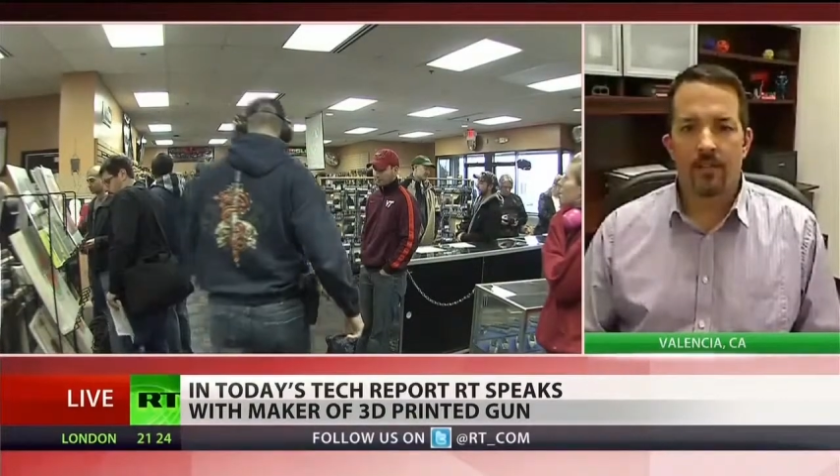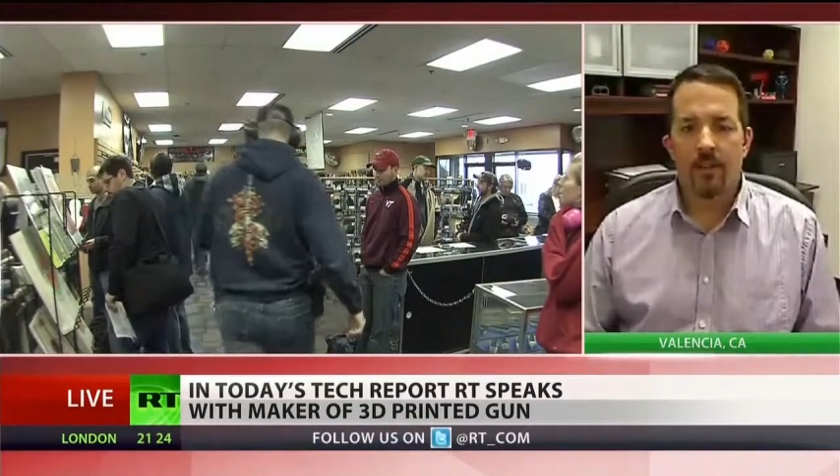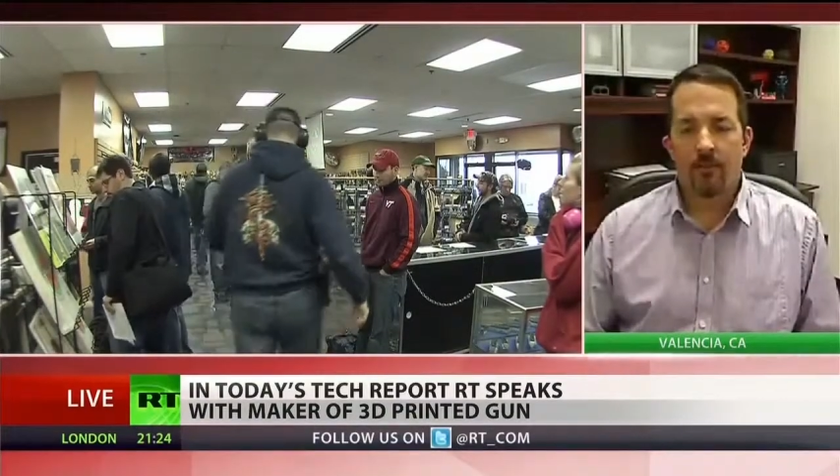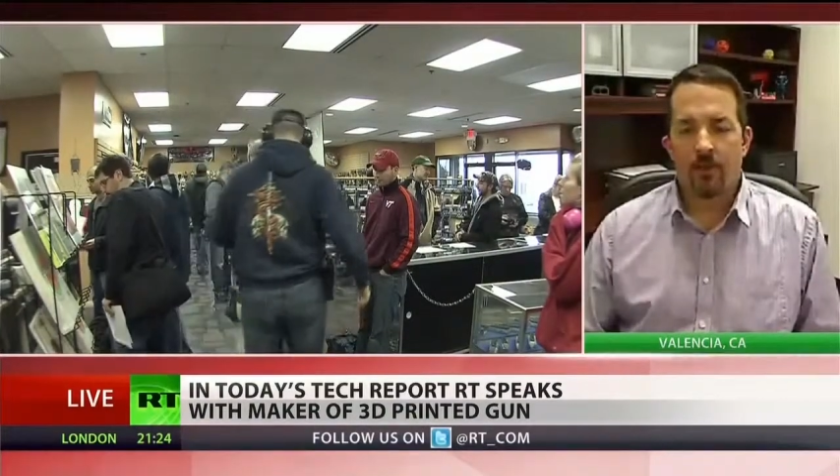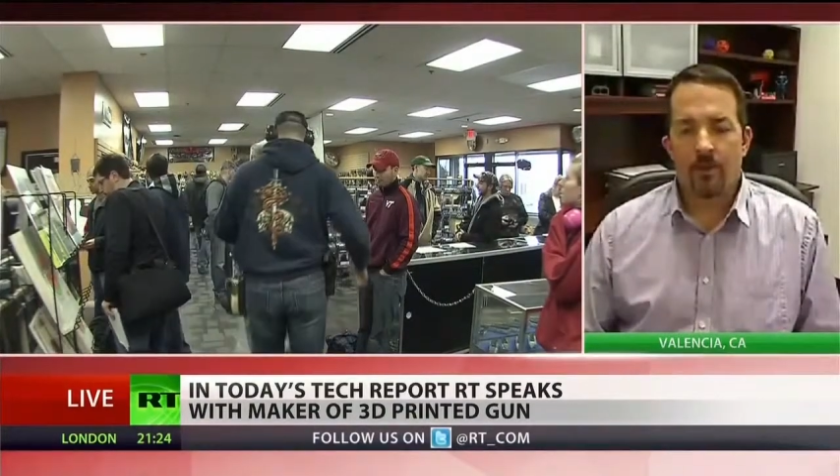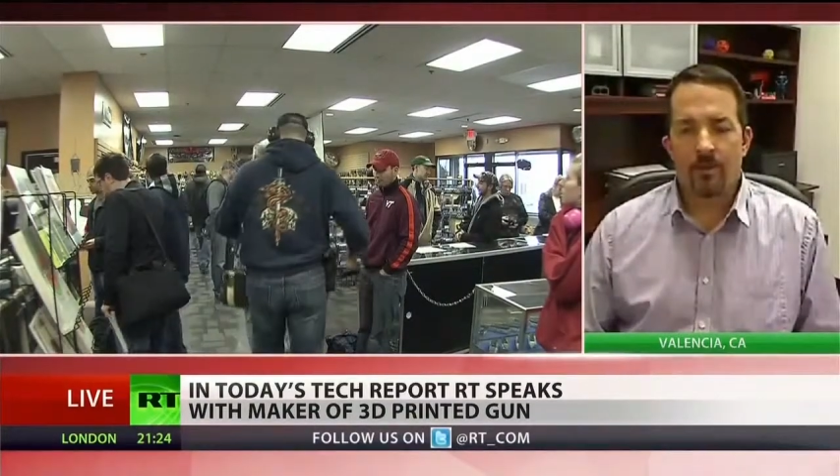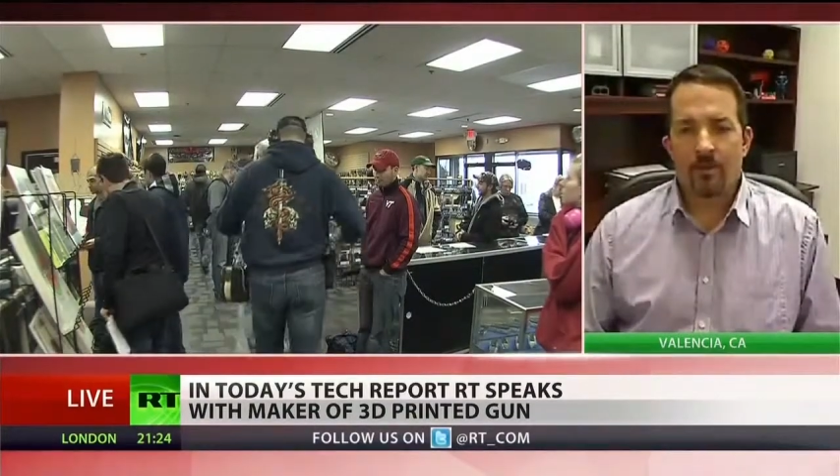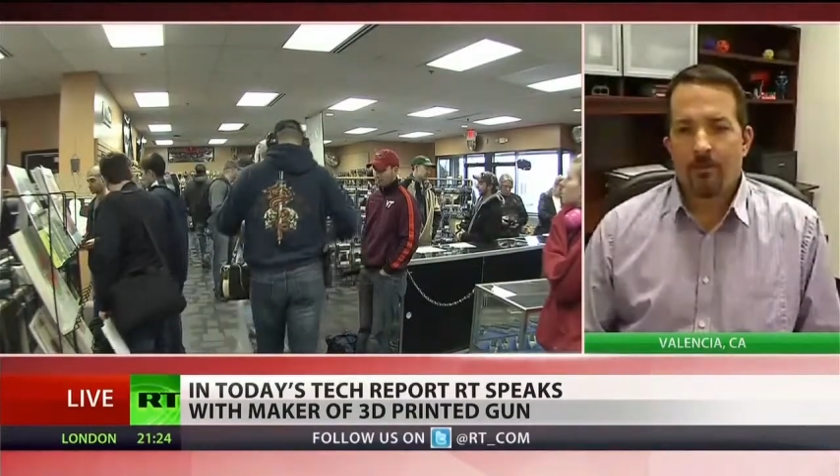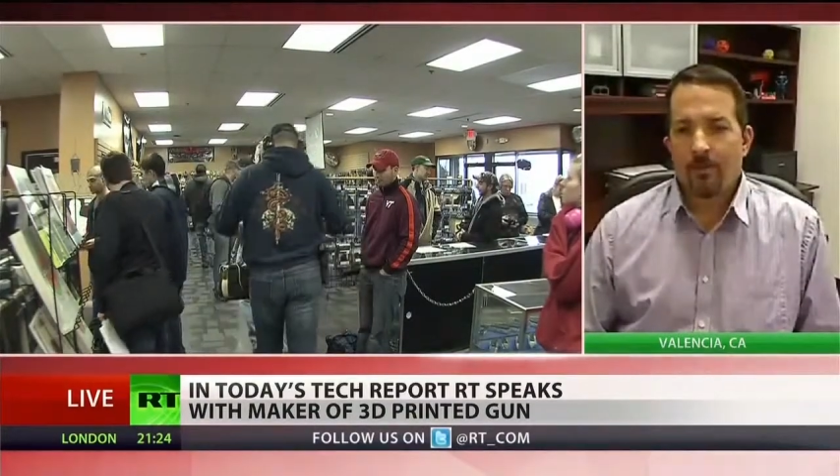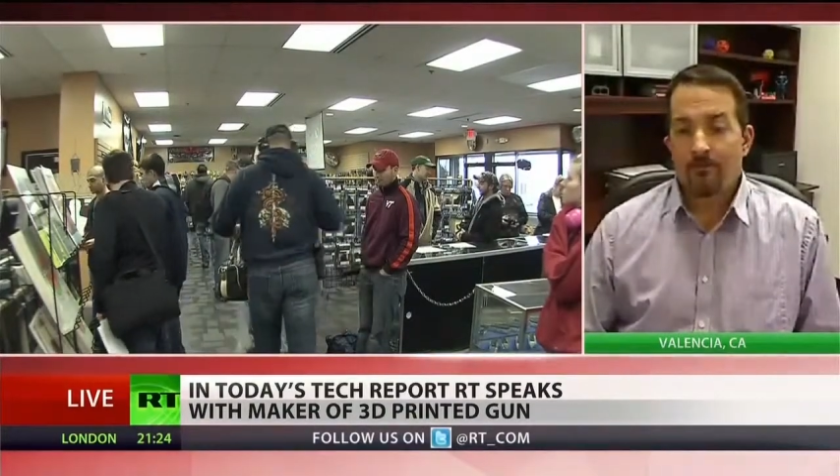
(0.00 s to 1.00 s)
and so I
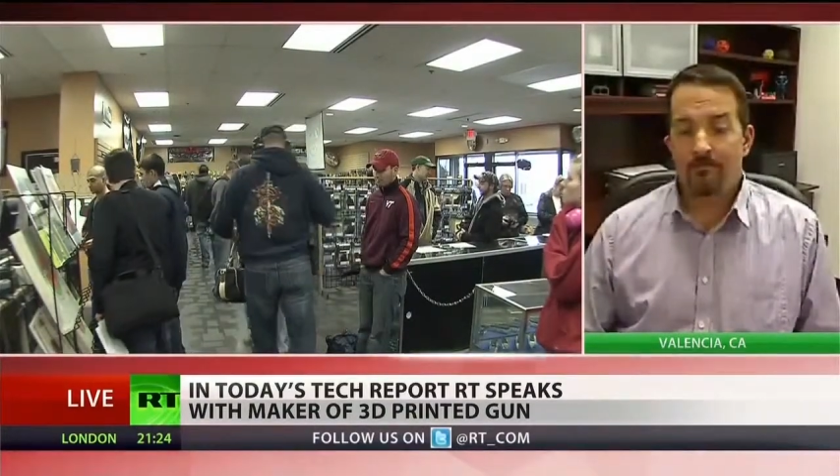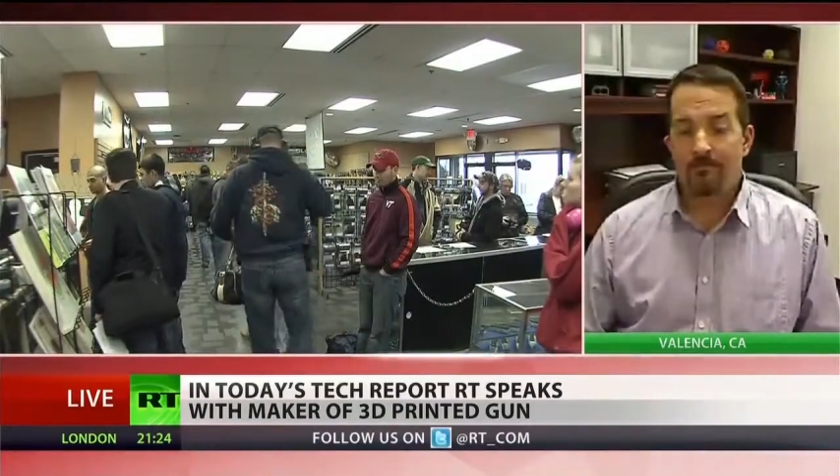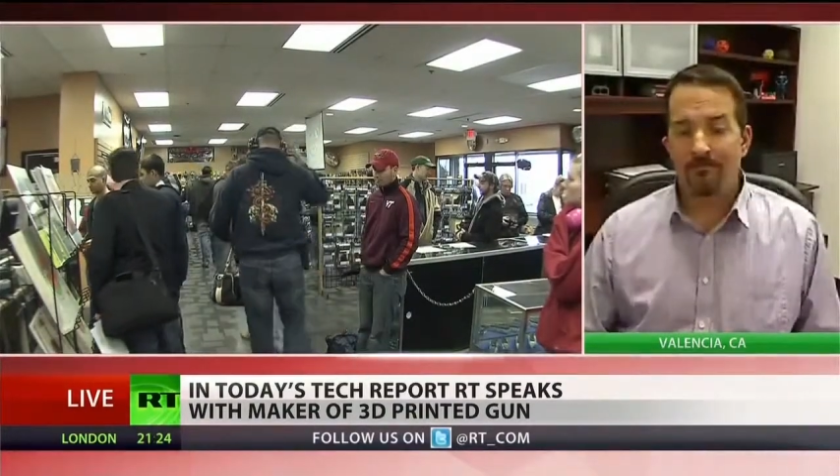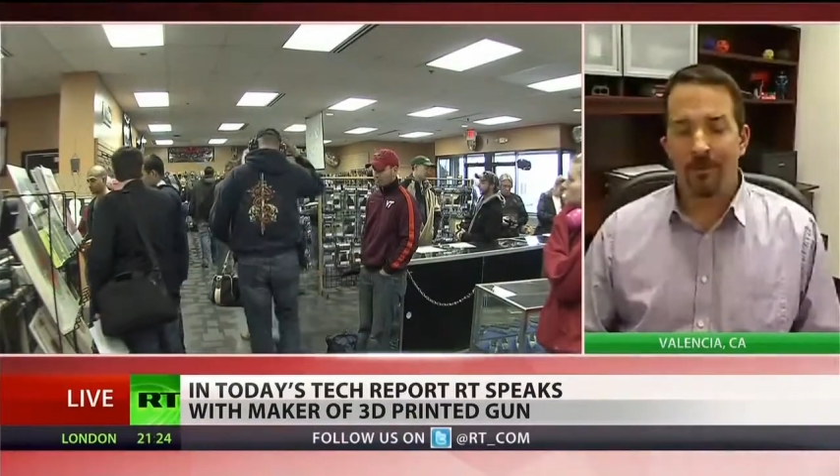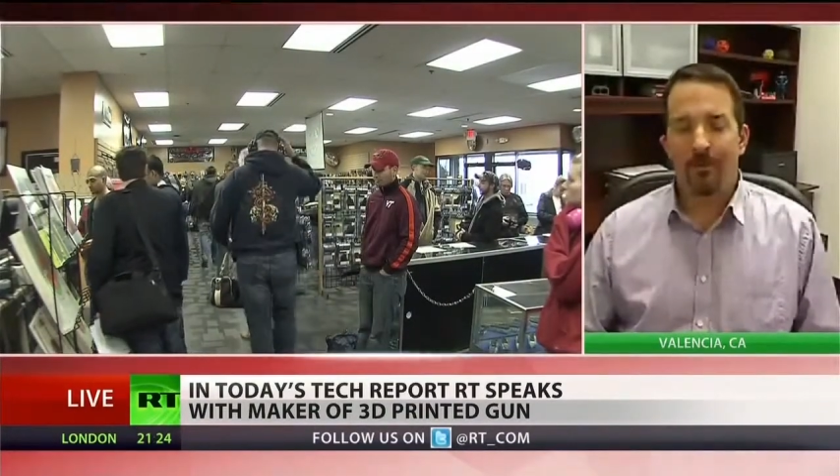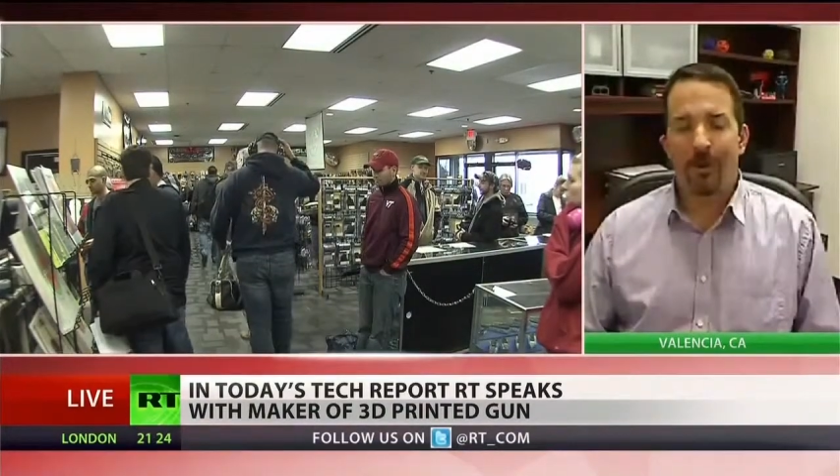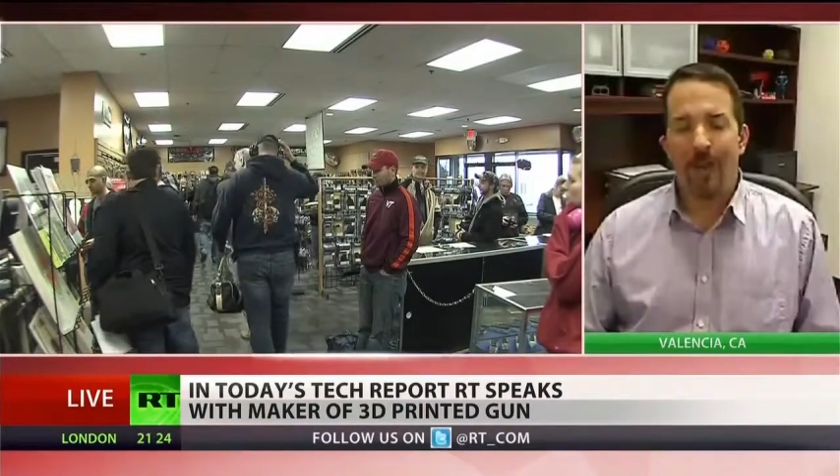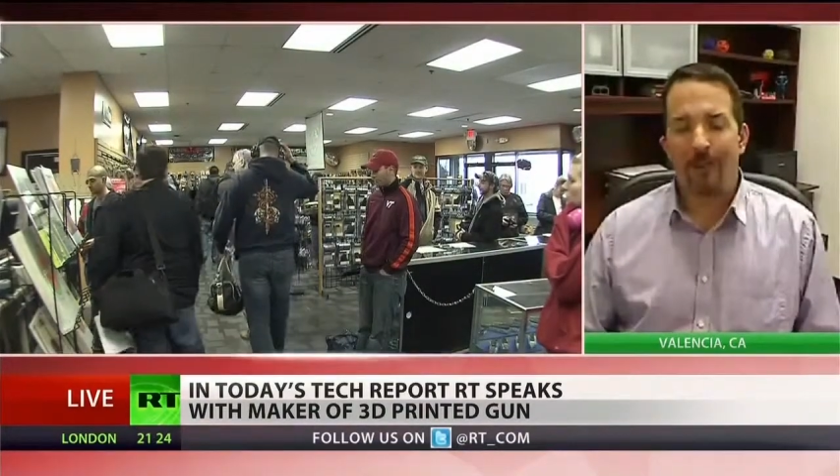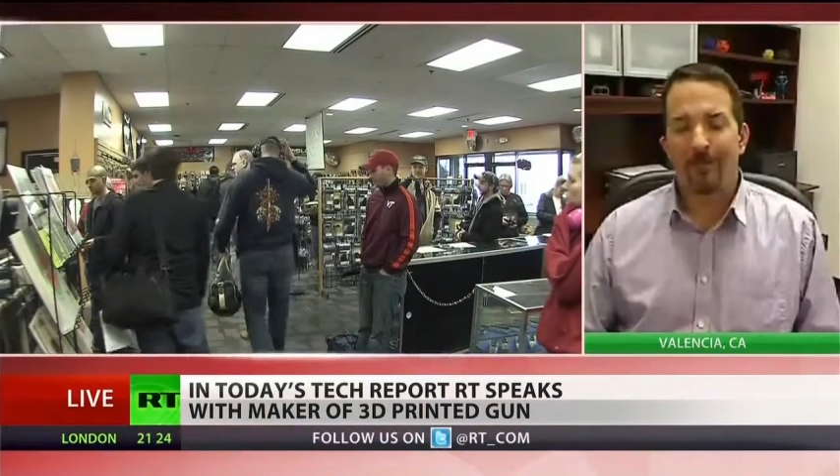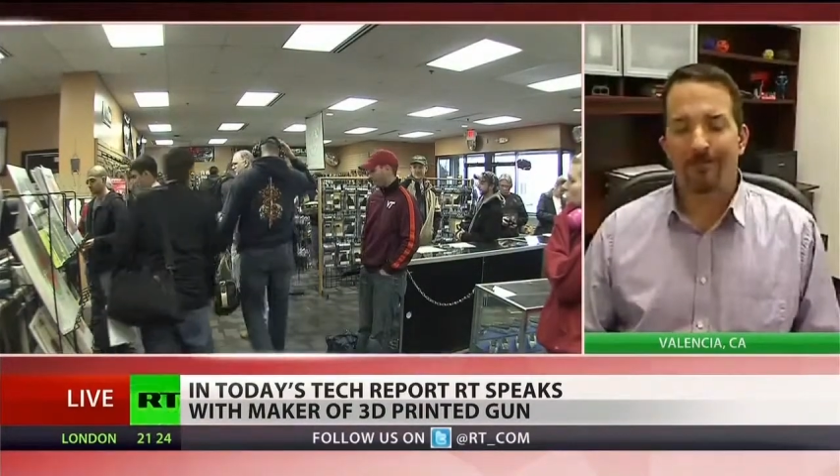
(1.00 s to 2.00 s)
personally wouldn't want
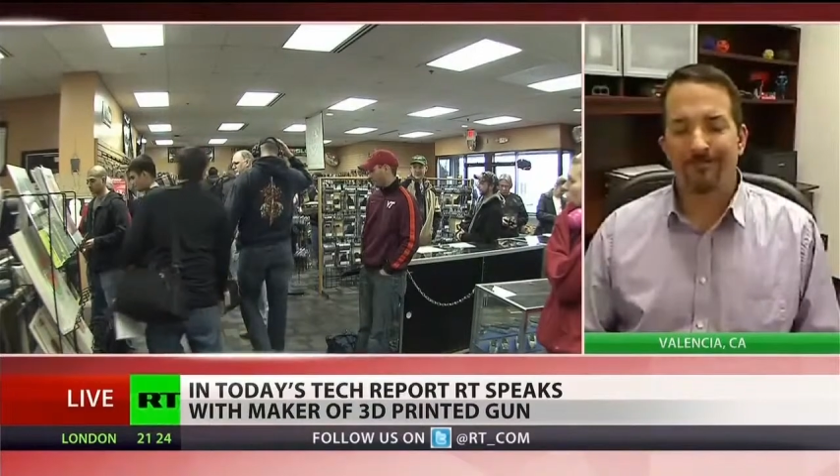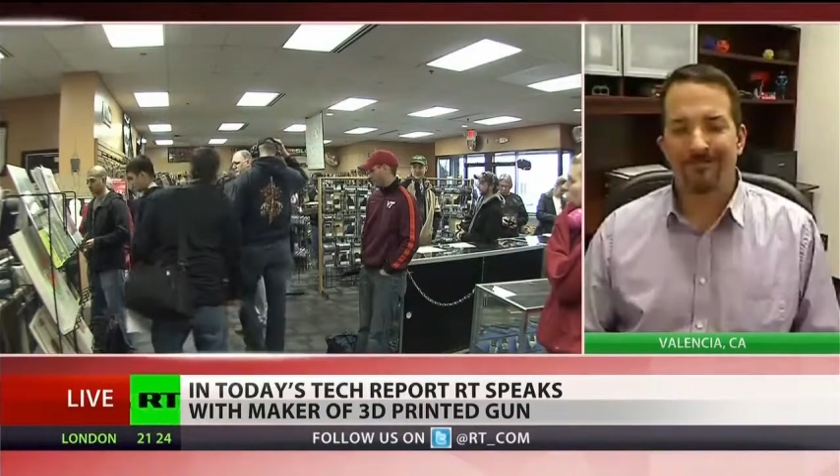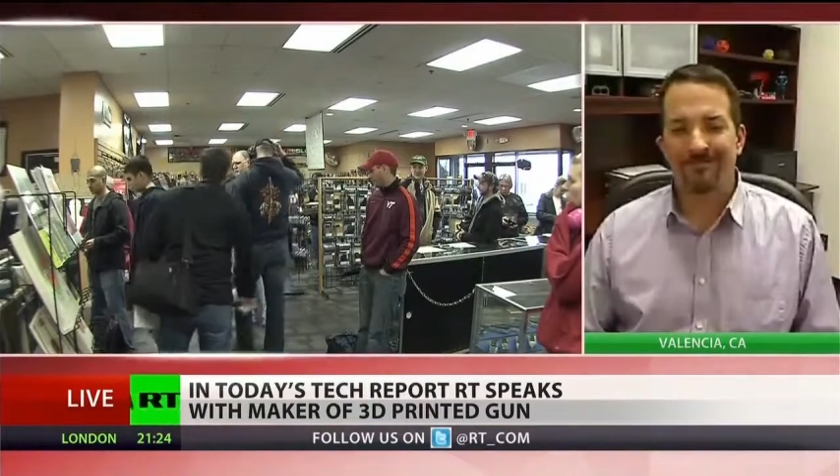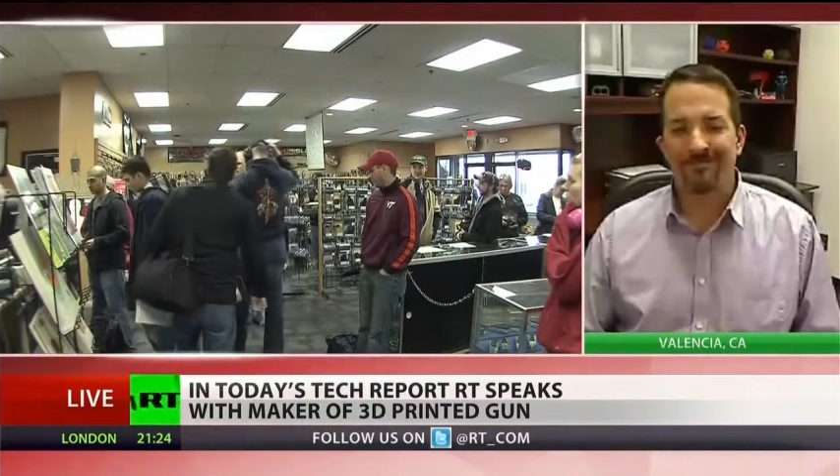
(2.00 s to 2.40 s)
to have one.